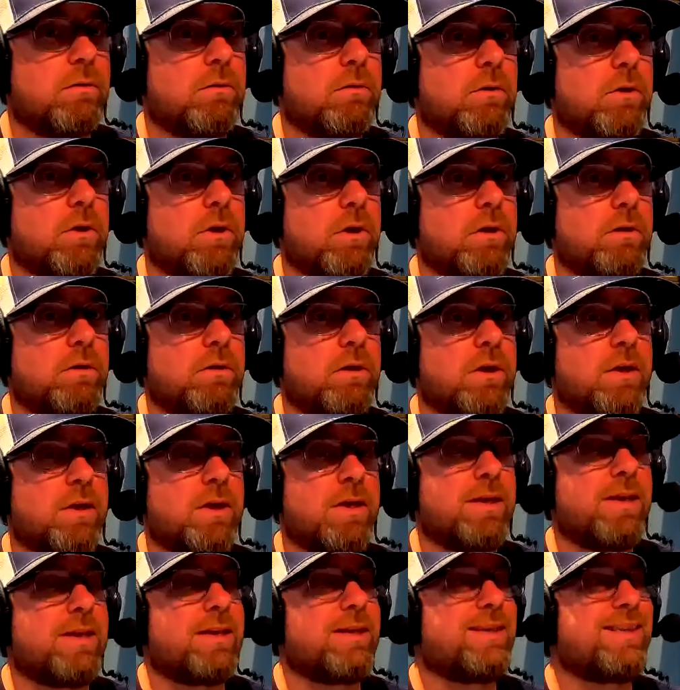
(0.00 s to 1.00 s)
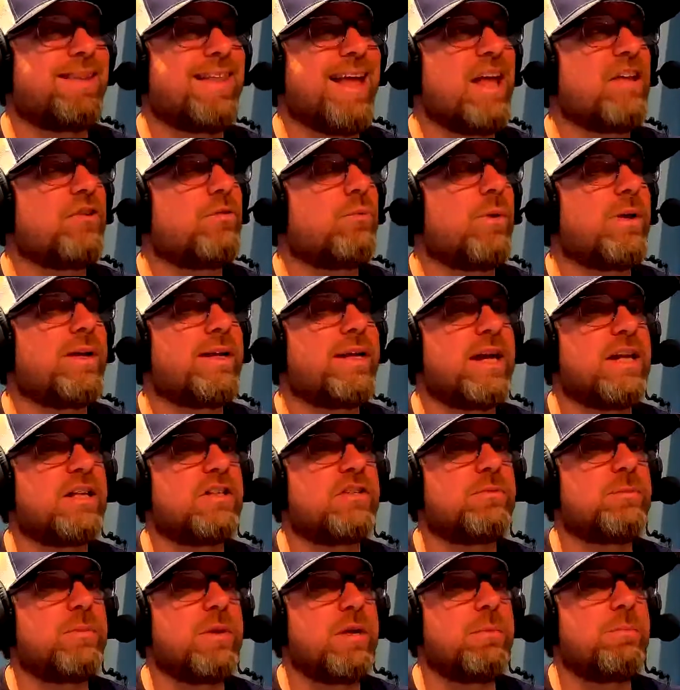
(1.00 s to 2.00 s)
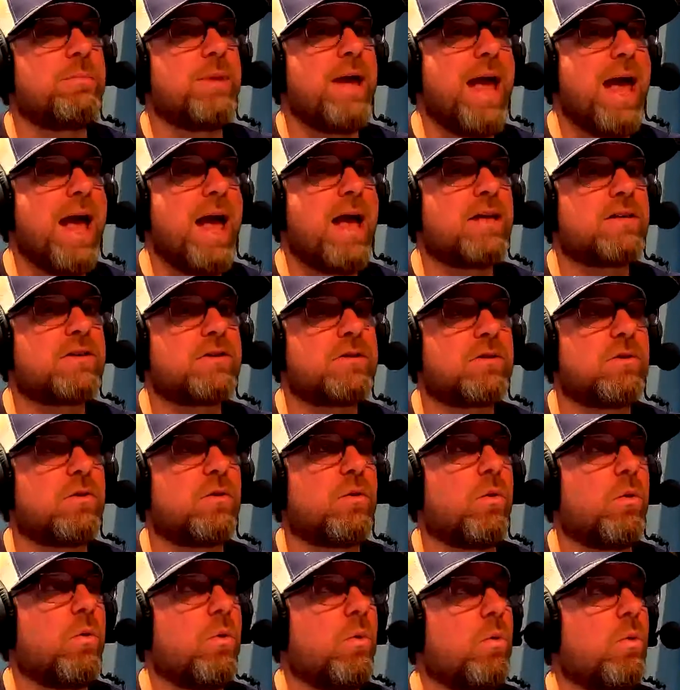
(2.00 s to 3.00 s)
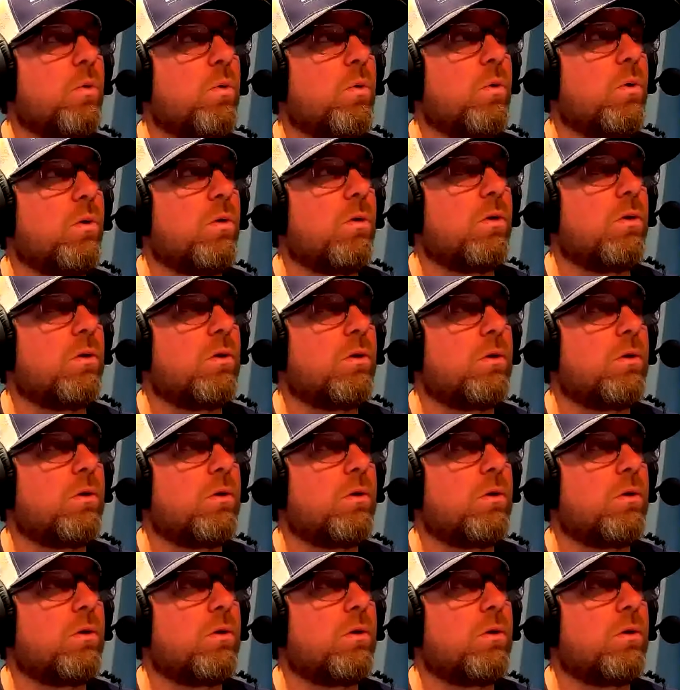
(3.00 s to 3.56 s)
And that's what gets me past the whole